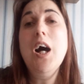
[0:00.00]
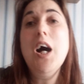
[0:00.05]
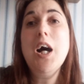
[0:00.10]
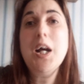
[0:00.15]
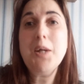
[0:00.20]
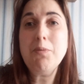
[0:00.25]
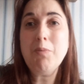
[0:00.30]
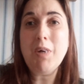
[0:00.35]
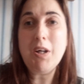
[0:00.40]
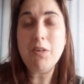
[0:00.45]

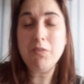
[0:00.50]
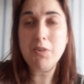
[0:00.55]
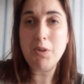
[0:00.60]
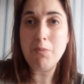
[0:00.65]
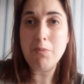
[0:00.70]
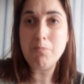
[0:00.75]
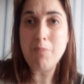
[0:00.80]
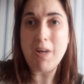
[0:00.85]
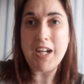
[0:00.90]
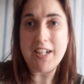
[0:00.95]
Hi,
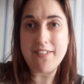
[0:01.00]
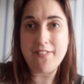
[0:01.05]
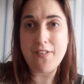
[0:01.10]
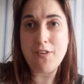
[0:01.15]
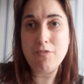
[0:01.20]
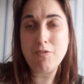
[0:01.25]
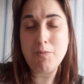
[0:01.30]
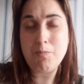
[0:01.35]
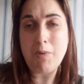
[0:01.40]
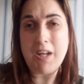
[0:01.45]
welcome back
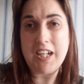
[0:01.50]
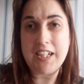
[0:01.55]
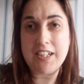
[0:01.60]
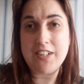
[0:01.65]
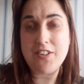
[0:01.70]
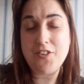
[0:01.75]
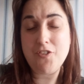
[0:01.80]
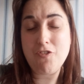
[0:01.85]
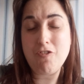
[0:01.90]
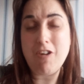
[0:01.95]
to
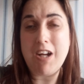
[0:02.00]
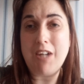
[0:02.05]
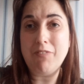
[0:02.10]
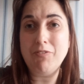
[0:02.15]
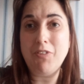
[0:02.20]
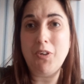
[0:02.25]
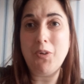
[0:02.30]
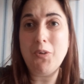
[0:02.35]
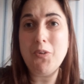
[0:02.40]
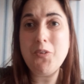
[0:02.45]
Rebecca's
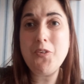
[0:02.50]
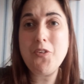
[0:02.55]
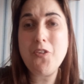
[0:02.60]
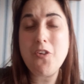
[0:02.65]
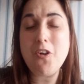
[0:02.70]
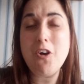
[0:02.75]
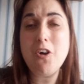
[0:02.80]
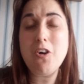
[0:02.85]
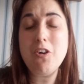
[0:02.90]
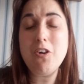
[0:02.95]

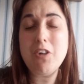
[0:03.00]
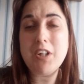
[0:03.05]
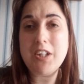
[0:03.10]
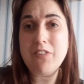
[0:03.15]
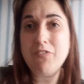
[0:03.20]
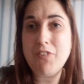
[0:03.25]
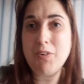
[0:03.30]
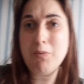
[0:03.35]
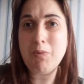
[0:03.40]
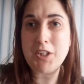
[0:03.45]
Travels, or
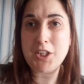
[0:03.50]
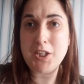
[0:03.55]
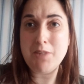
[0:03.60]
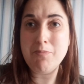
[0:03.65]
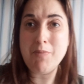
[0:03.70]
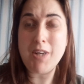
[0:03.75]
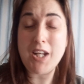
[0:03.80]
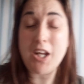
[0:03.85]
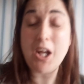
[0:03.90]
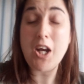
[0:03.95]
if you're
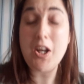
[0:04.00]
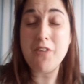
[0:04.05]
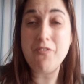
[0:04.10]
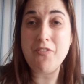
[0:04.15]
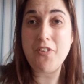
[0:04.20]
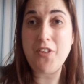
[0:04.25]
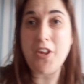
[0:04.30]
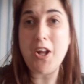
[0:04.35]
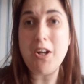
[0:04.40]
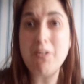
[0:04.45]
watching my
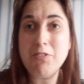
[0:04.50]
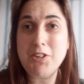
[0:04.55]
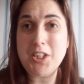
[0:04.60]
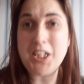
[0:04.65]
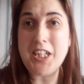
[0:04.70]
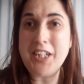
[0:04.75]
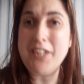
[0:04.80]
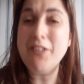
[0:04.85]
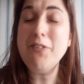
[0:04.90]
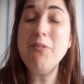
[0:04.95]
lifestyle
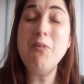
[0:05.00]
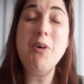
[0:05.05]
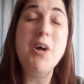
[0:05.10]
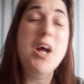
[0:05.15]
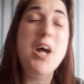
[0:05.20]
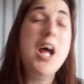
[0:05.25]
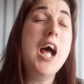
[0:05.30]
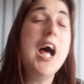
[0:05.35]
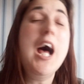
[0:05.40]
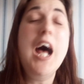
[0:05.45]
channel,
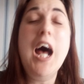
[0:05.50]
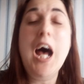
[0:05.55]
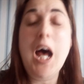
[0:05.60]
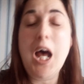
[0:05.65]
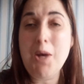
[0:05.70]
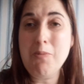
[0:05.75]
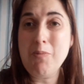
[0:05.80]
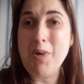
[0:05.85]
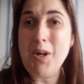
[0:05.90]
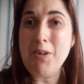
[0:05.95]

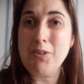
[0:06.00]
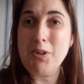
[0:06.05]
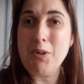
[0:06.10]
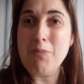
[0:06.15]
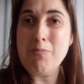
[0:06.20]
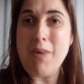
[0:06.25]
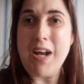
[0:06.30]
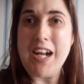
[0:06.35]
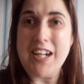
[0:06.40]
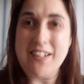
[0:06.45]

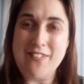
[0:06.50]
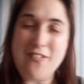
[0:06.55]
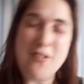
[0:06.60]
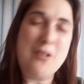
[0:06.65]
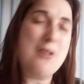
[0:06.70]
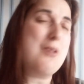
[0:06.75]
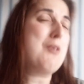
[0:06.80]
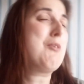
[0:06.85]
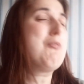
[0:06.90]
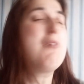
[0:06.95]
welcome back
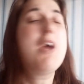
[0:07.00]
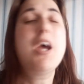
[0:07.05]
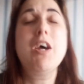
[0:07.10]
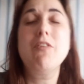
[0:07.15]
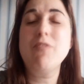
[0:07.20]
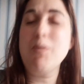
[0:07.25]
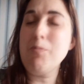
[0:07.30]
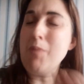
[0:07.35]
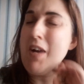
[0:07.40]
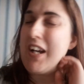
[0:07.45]
to
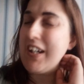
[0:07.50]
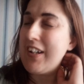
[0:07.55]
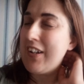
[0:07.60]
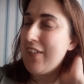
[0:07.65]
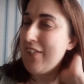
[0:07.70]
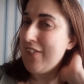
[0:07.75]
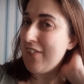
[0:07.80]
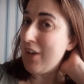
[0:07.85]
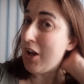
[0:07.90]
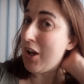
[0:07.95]

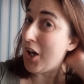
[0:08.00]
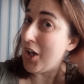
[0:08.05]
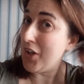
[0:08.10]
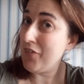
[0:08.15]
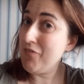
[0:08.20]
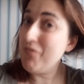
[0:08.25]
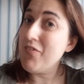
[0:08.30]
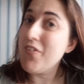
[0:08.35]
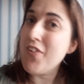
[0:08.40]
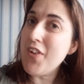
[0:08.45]
Rebecca's
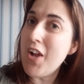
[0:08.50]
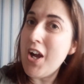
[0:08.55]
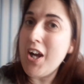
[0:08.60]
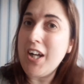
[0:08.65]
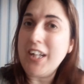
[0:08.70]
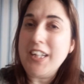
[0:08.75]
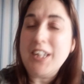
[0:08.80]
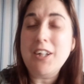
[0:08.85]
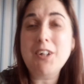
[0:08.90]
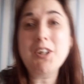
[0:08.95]

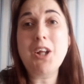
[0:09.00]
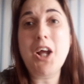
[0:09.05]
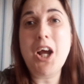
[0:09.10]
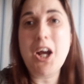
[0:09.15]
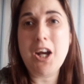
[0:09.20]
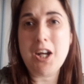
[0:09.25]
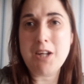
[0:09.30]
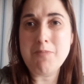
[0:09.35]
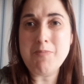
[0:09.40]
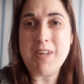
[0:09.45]
Lifestyle.
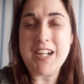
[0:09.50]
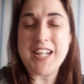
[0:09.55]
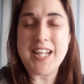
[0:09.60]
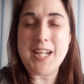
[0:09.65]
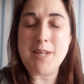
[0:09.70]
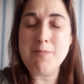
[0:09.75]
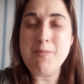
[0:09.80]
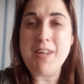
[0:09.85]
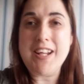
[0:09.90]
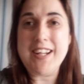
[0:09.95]
Hi, my
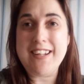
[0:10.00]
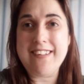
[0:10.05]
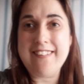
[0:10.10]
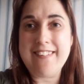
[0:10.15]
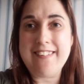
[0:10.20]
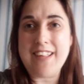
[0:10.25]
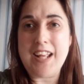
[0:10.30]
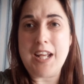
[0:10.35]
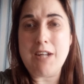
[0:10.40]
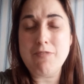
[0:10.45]
name is
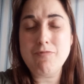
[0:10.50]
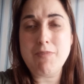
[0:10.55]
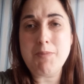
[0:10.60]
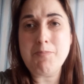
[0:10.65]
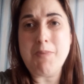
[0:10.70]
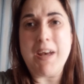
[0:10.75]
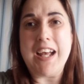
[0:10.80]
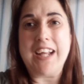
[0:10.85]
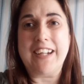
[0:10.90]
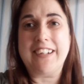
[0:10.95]

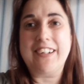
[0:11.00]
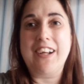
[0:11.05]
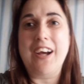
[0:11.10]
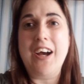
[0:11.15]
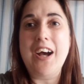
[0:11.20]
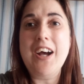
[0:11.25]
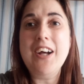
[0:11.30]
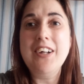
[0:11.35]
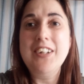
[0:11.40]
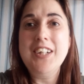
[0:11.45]

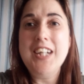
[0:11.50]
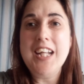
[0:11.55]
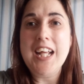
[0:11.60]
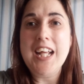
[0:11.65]
Rebecca